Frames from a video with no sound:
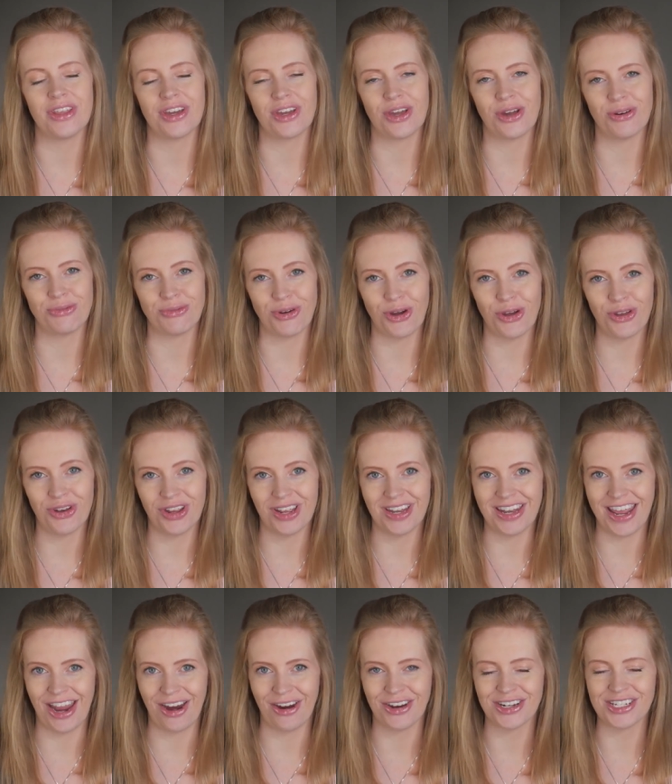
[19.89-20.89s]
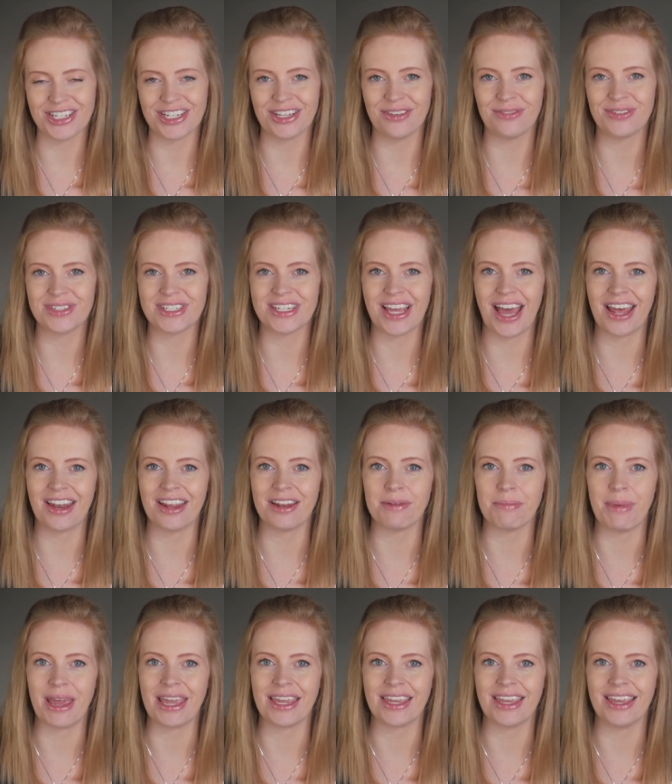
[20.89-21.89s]
the corona narrative started
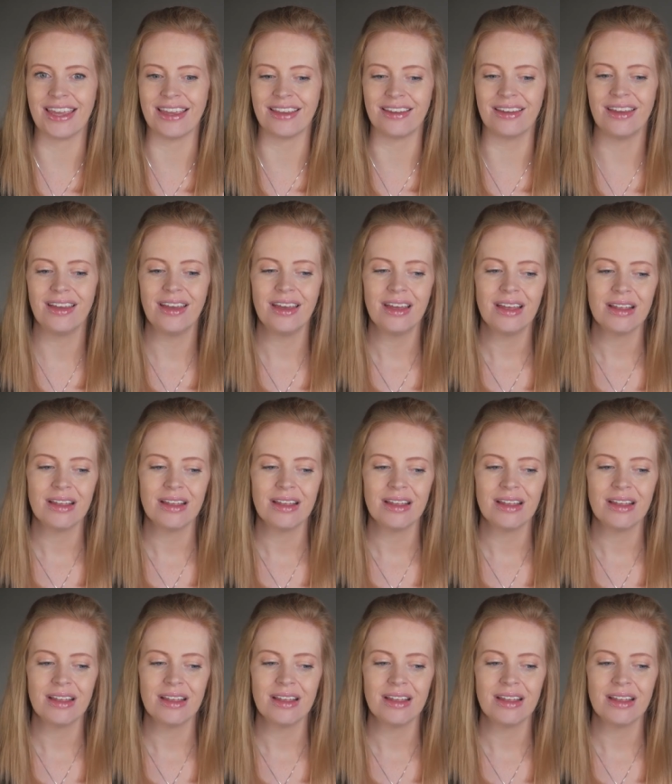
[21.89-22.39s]
making